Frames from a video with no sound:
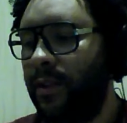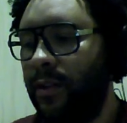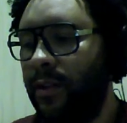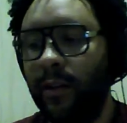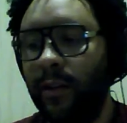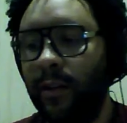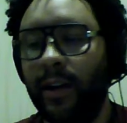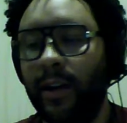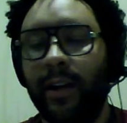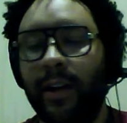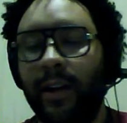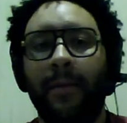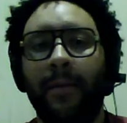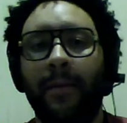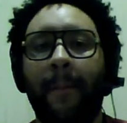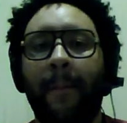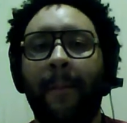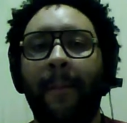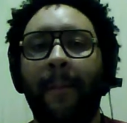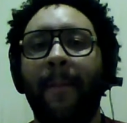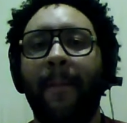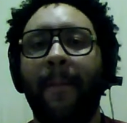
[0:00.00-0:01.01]
right.
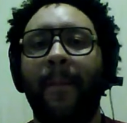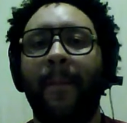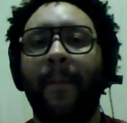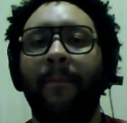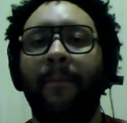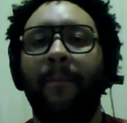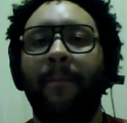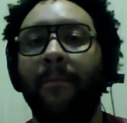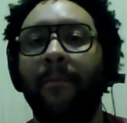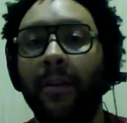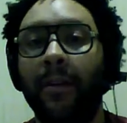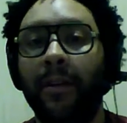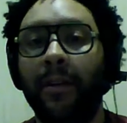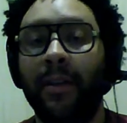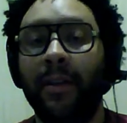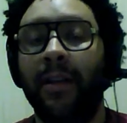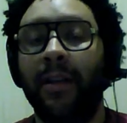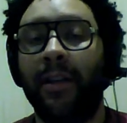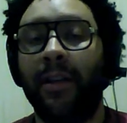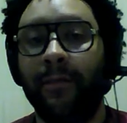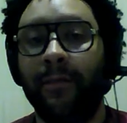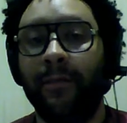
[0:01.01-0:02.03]

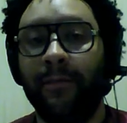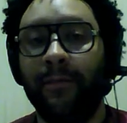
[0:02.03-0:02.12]
Marketing.